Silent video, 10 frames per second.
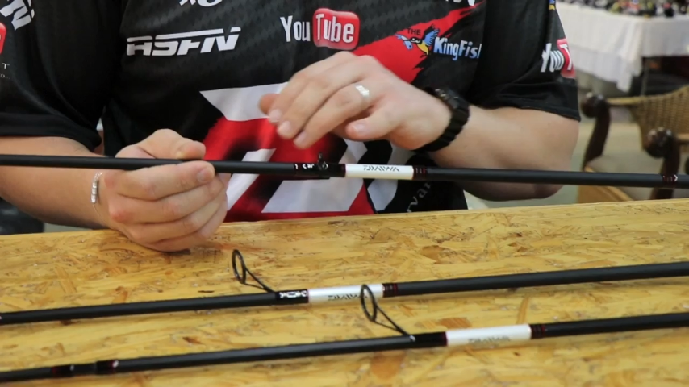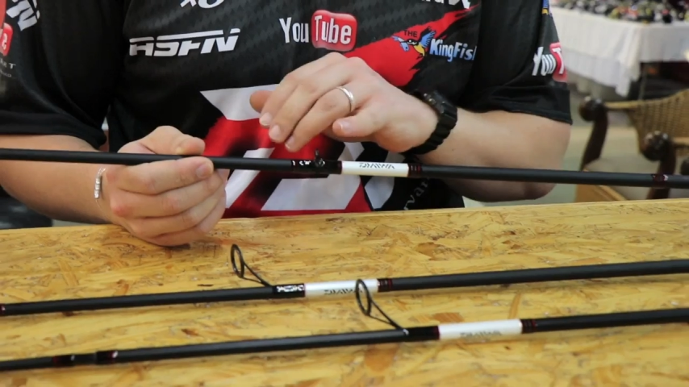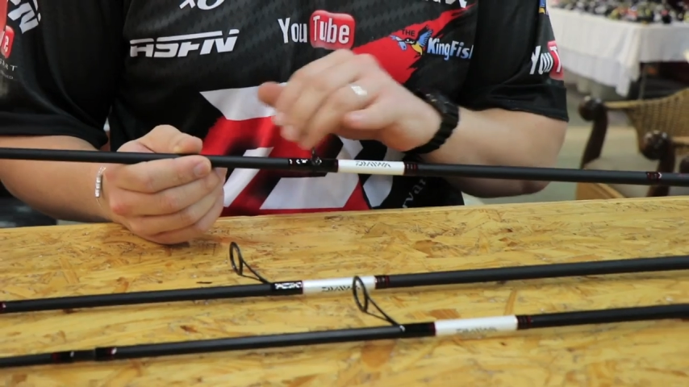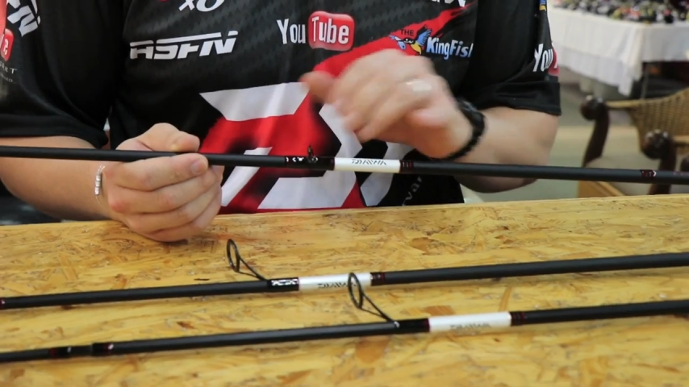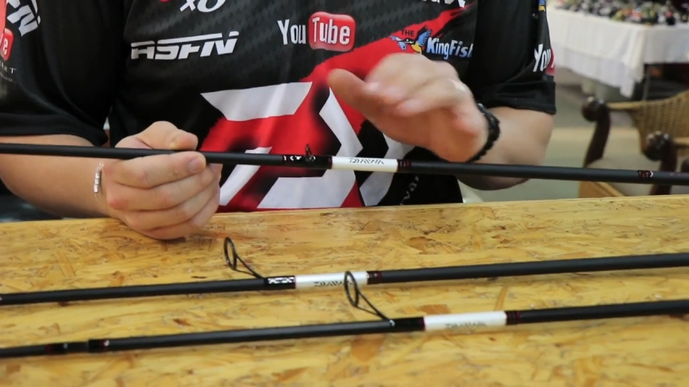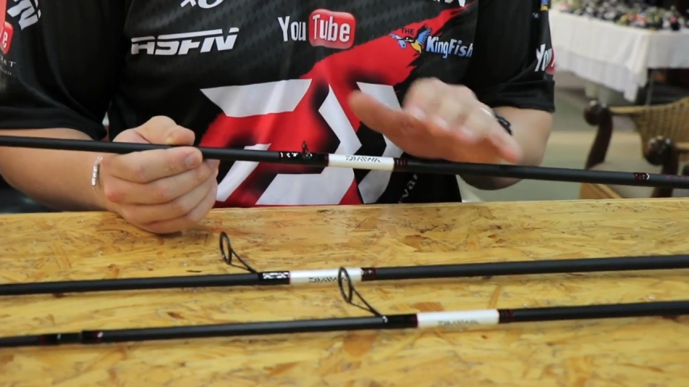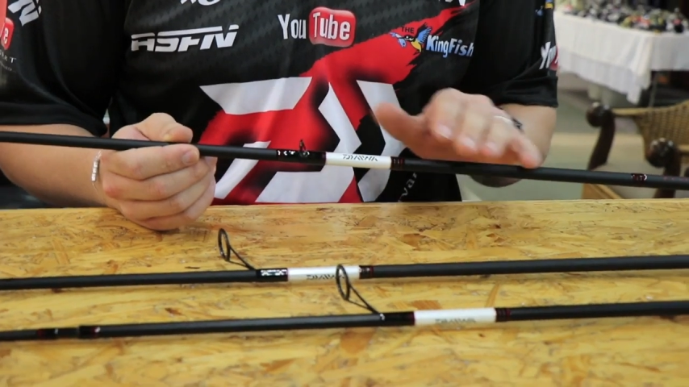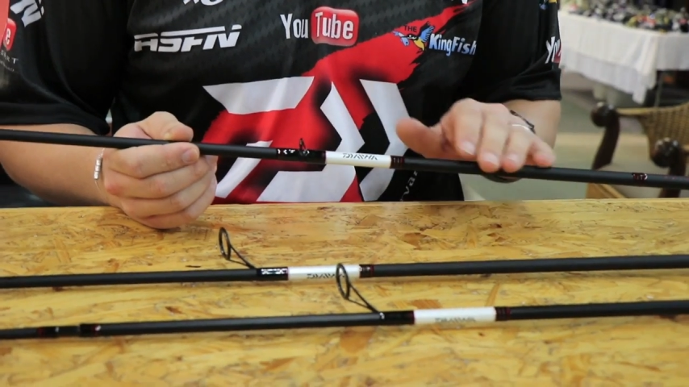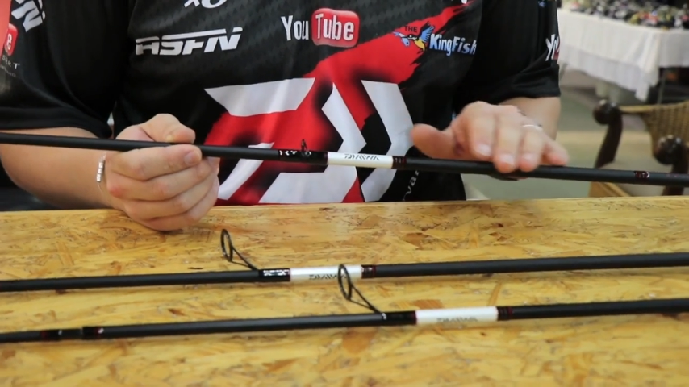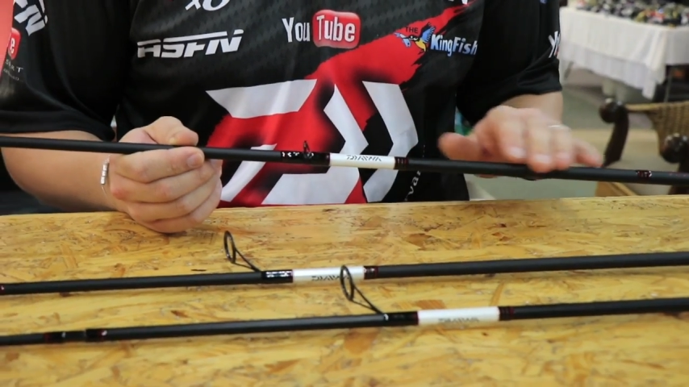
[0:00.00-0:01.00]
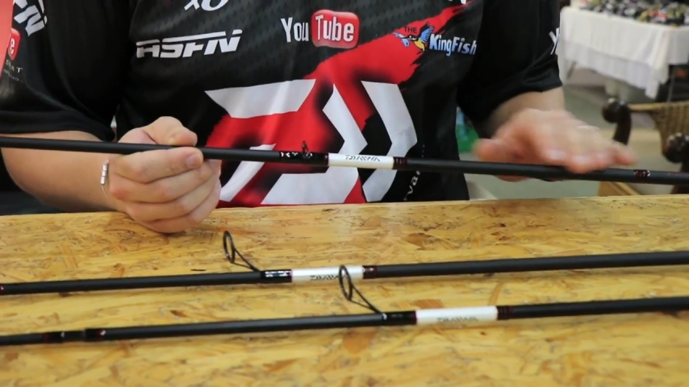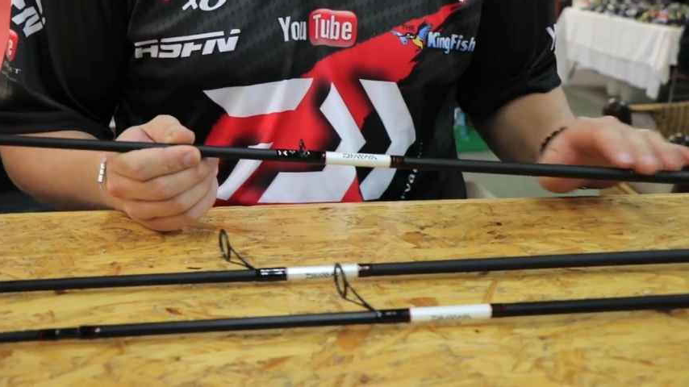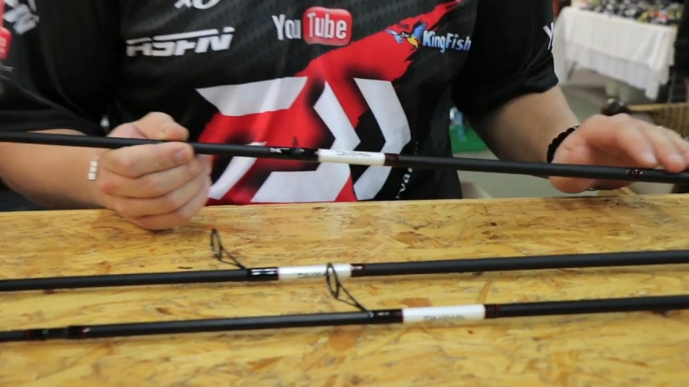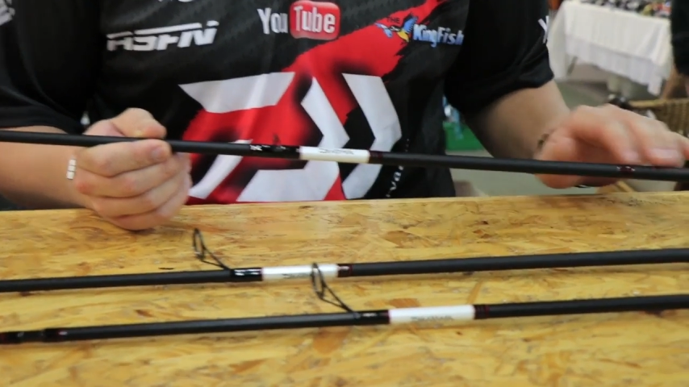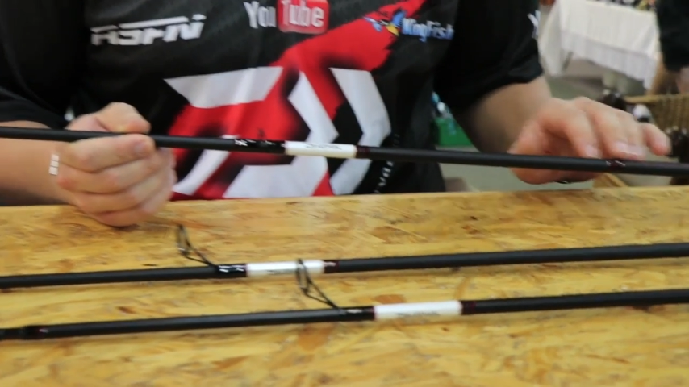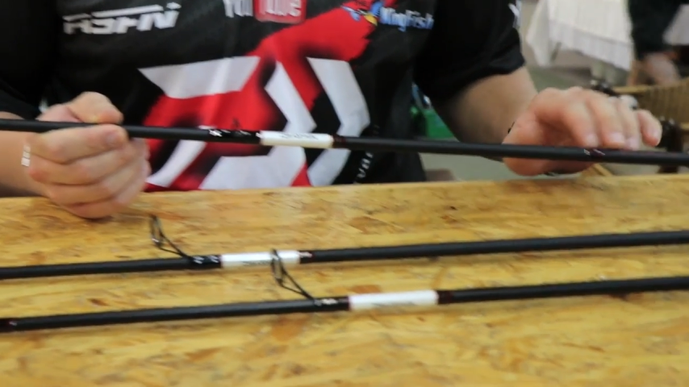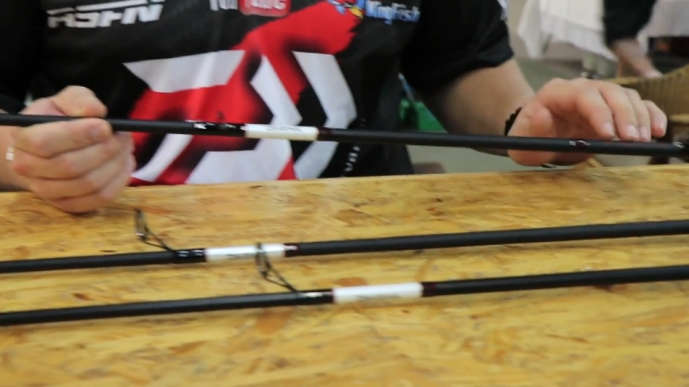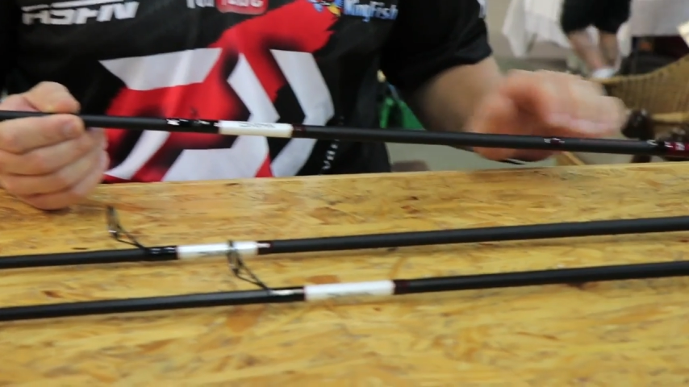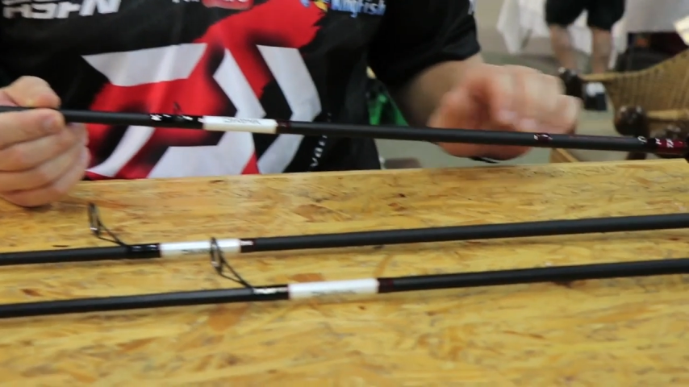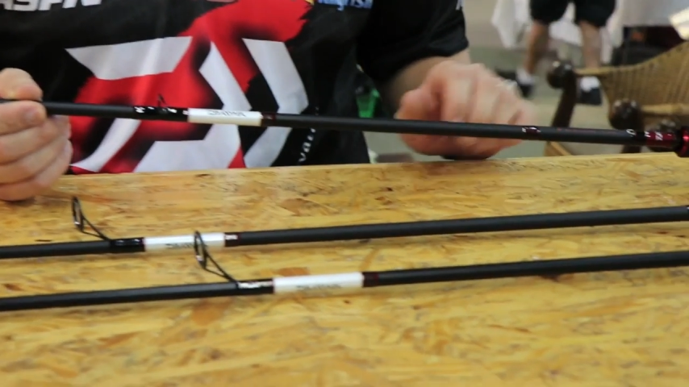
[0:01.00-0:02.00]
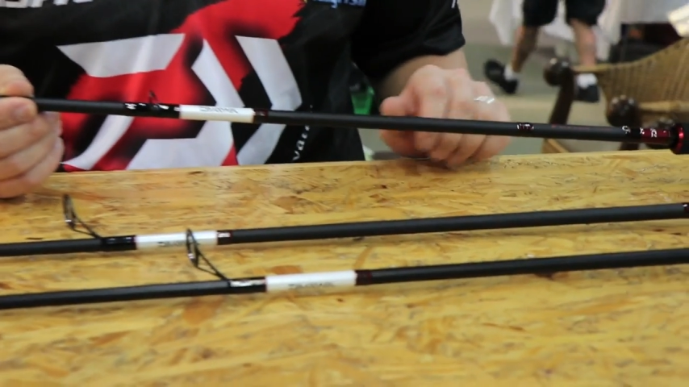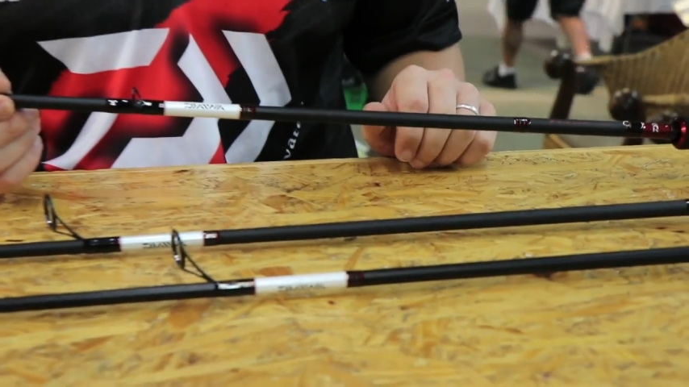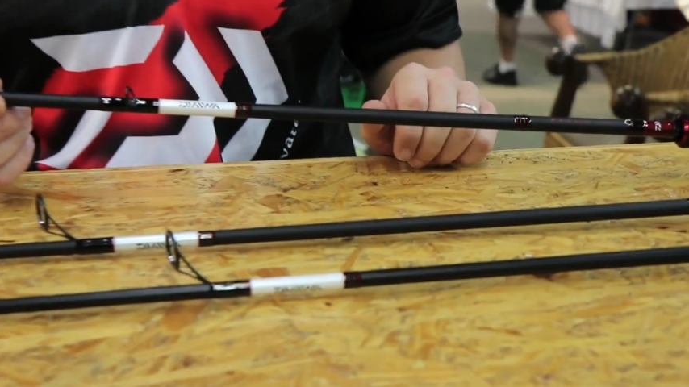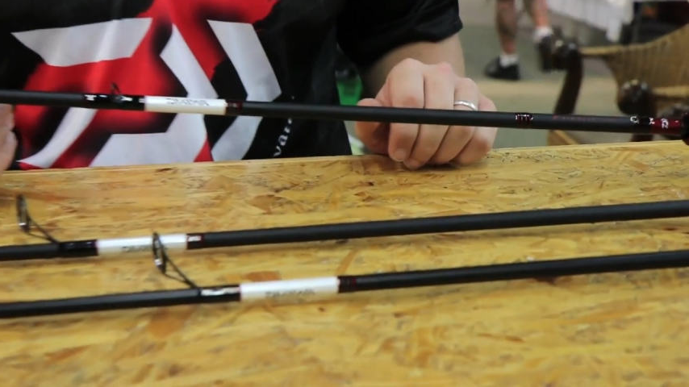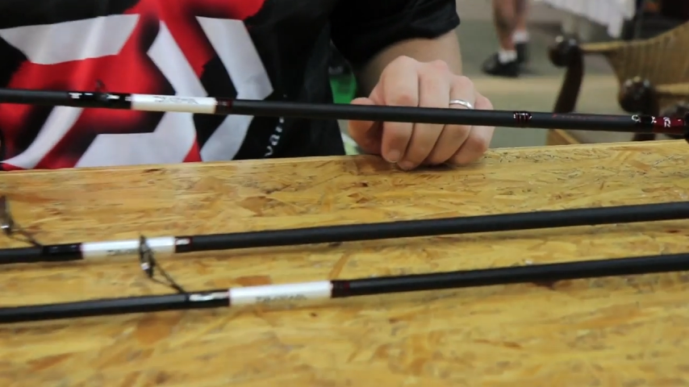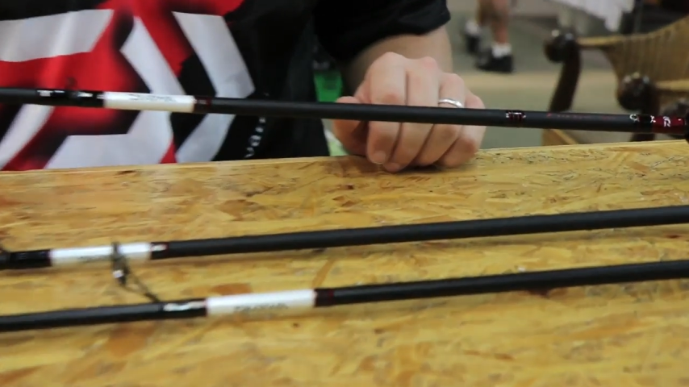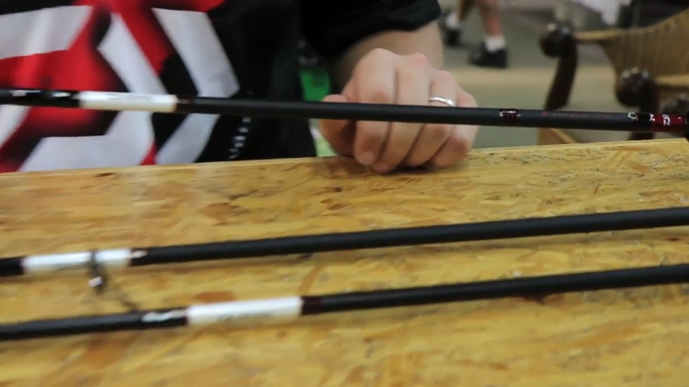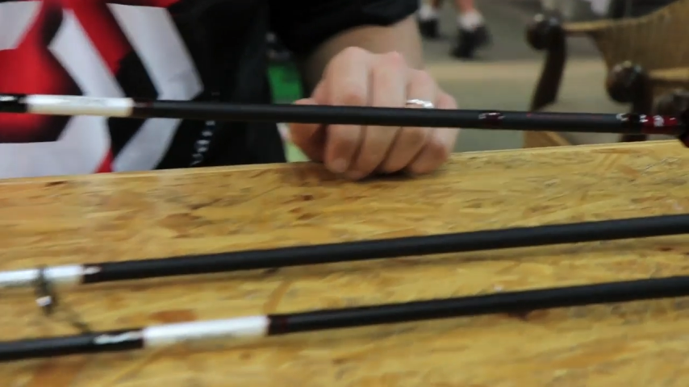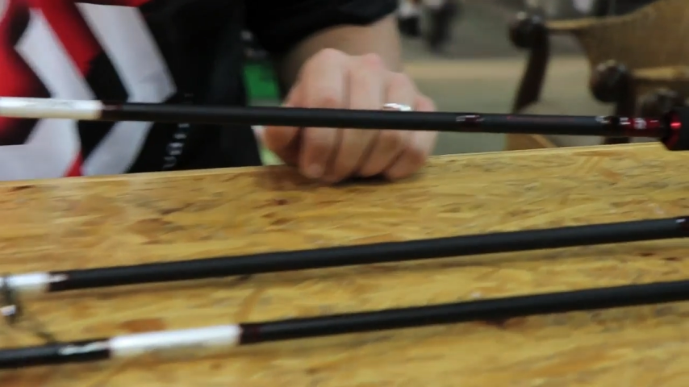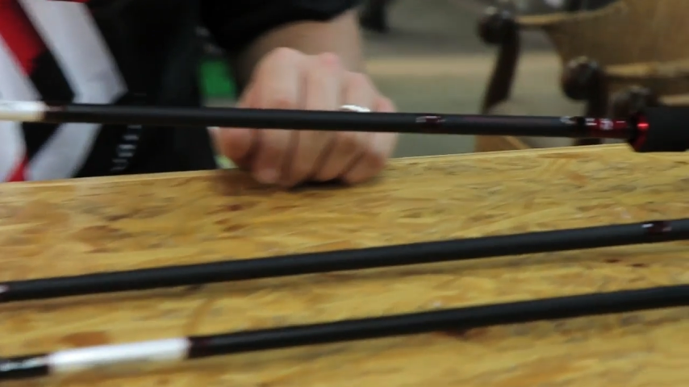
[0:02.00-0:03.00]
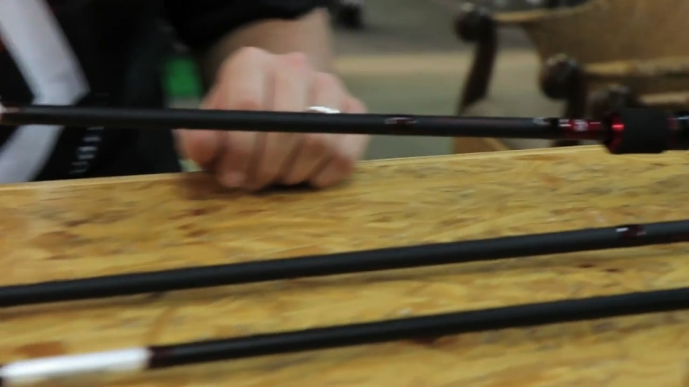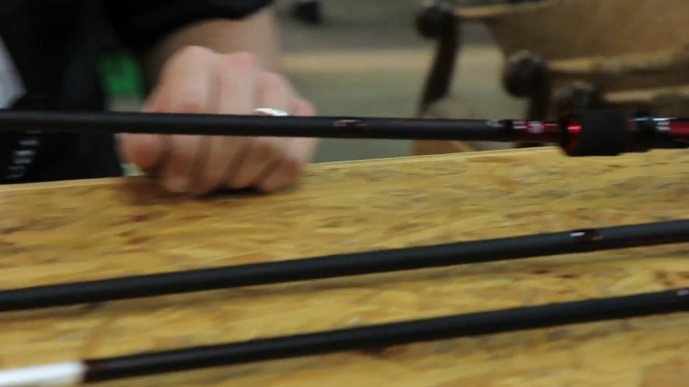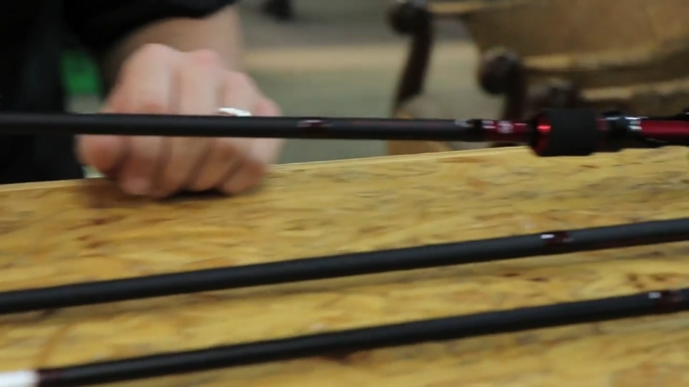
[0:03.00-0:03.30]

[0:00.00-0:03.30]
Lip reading: Nobody's mouth can be seen.